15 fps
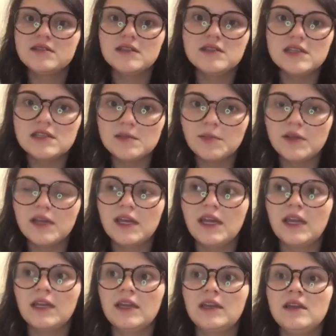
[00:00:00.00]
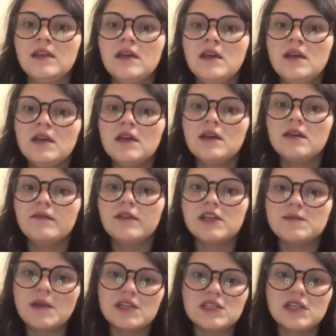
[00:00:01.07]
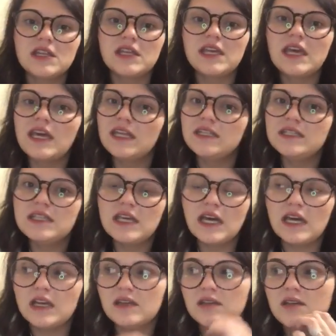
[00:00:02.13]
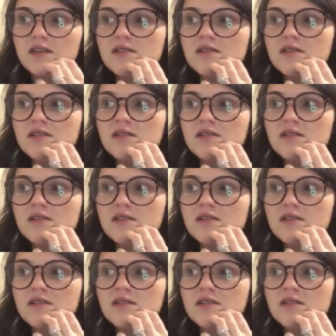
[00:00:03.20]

to discipline and especially the kids that